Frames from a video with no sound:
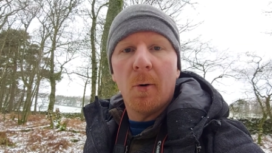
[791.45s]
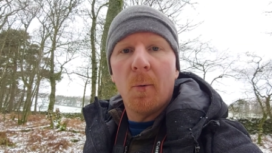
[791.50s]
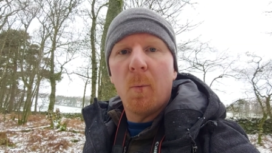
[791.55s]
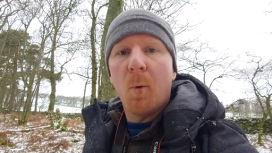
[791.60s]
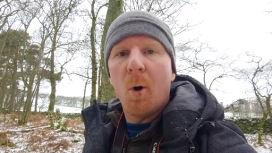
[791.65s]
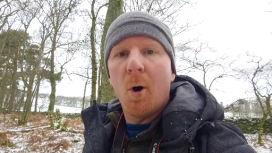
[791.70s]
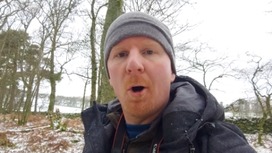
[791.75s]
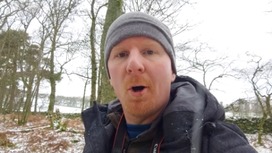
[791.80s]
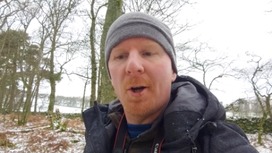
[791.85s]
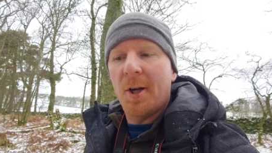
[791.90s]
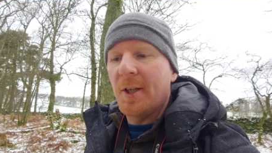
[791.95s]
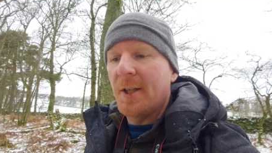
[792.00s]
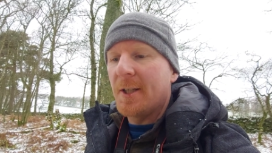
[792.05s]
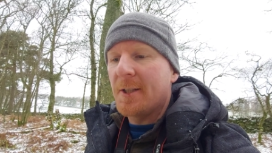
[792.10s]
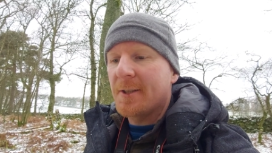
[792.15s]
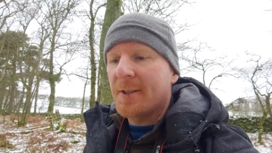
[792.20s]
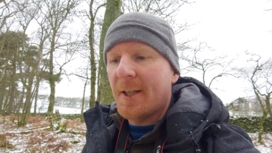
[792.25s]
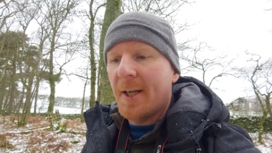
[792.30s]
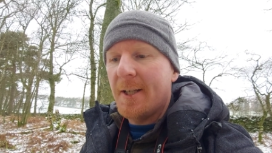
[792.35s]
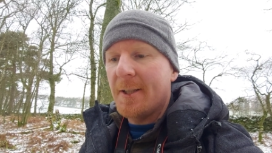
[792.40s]
of water on the
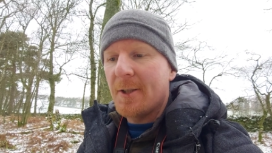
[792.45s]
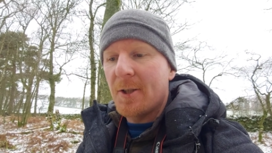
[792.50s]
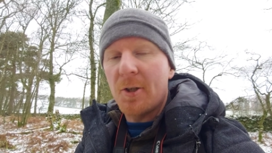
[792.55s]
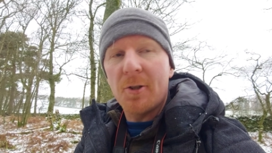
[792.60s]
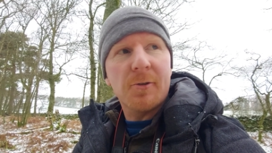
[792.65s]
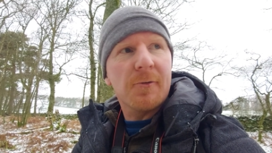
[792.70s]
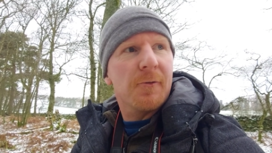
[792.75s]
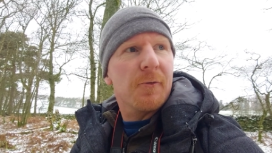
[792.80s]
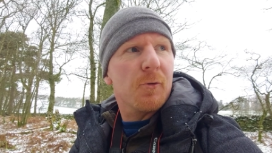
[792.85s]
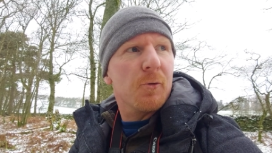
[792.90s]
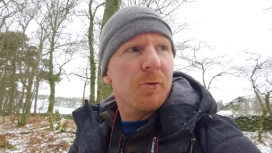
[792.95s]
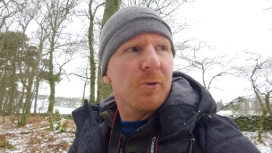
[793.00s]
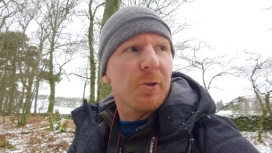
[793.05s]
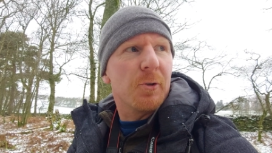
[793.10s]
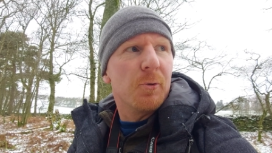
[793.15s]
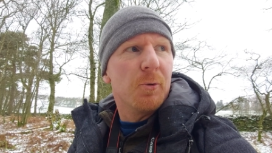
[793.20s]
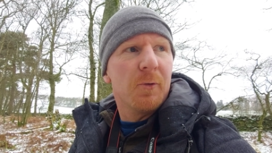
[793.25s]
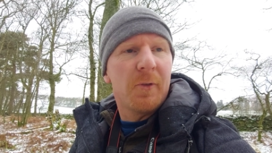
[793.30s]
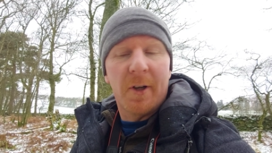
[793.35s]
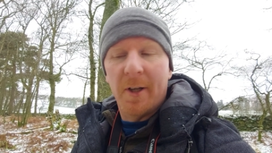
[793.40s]
inside and it's
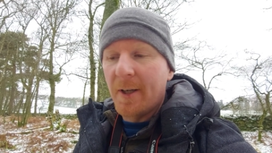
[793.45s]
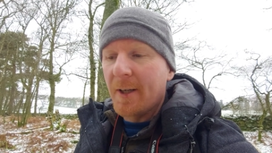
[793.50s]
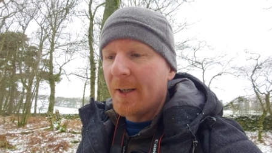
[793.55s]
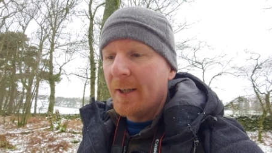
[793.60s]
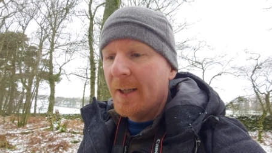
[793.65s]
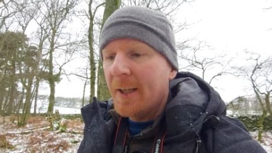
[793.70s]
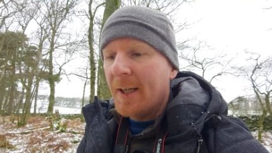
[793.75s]
frozen over